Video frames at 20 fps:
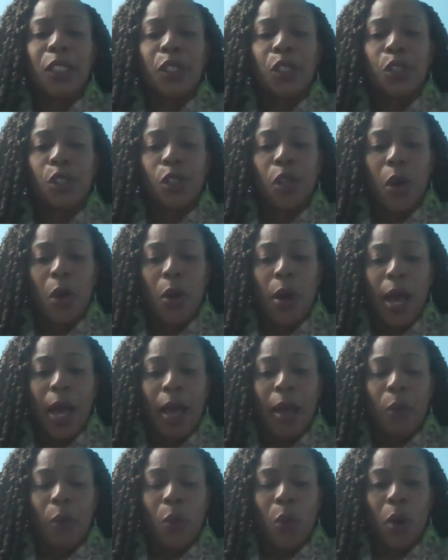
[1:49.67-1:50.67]
So
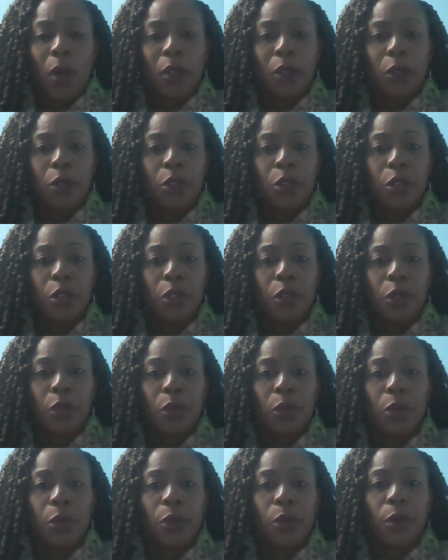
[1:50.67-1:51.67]
I want you
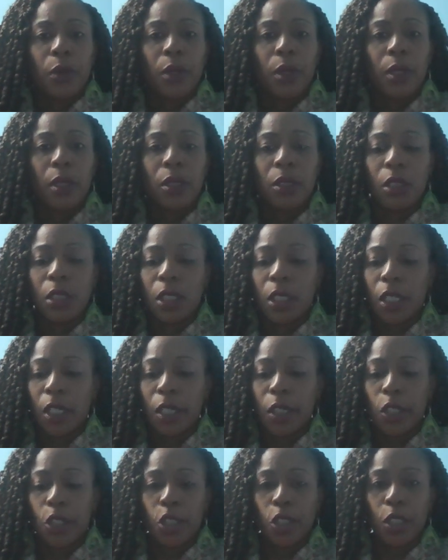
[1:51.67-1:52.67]
to just
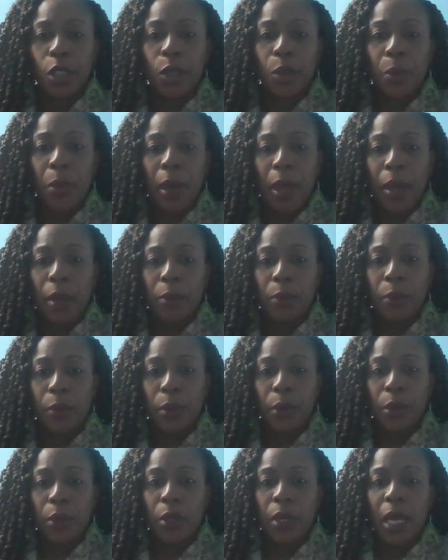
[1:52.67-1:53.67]
get a sheet of
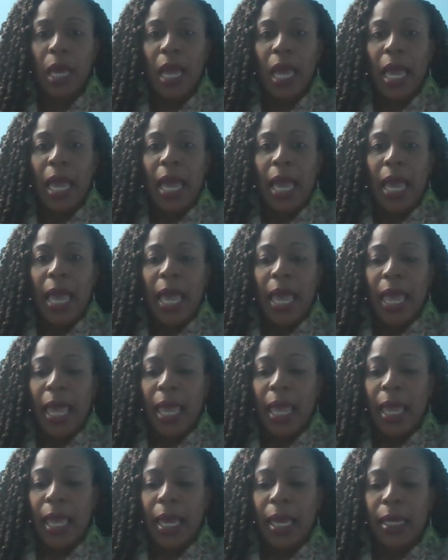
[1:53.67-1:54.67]
paper,
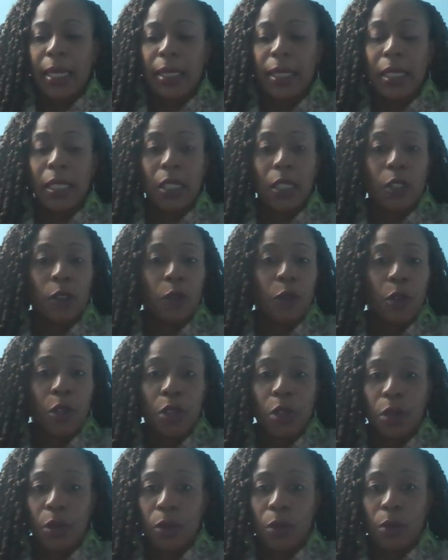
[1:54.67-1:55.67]
and this is for
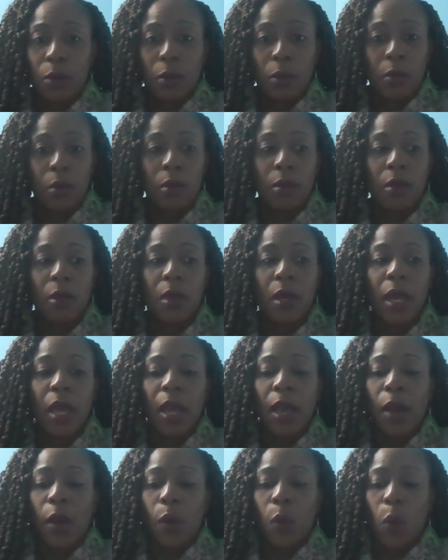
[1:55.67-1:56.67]
you.
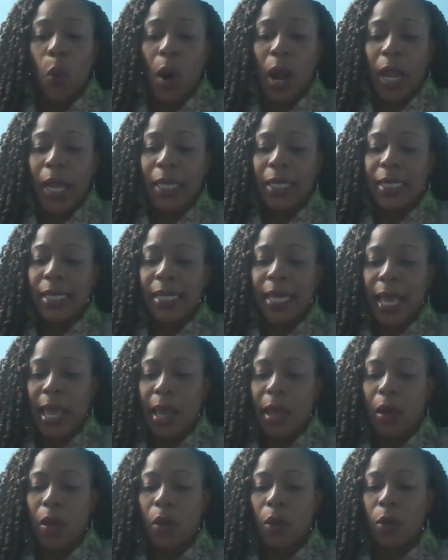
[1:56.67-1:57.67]
Write
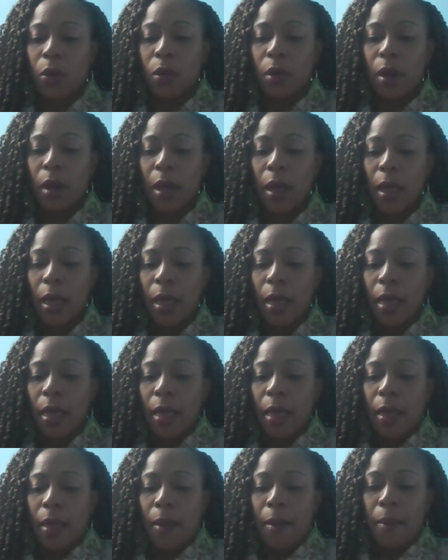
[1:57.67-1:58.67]
down
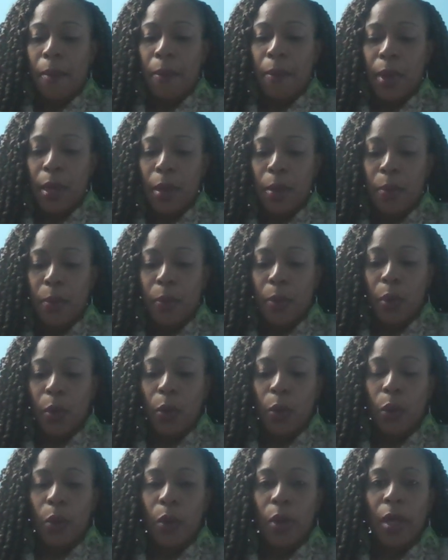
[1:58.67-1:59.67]

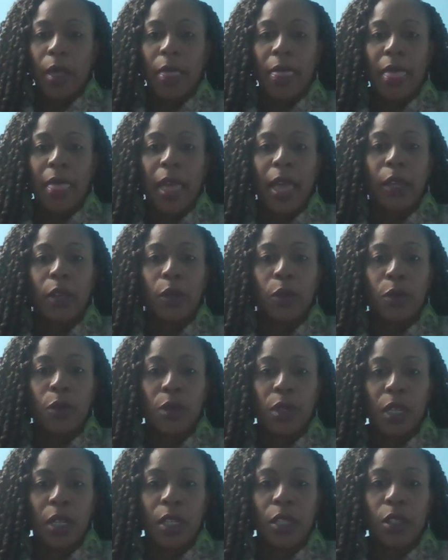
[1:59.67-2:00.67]
people that you
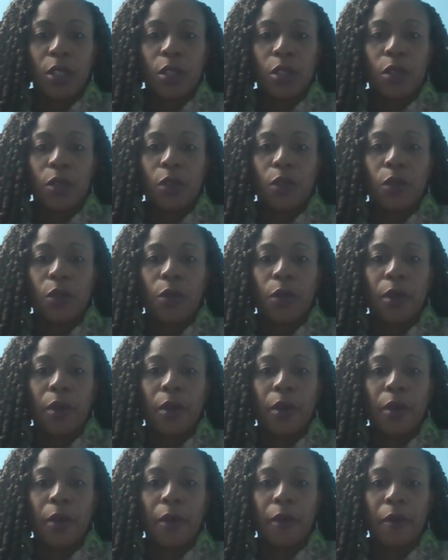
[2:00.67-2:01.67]
need to
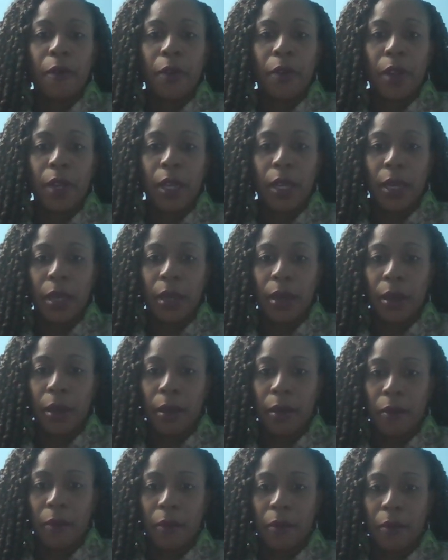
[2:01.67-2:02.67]
forgive.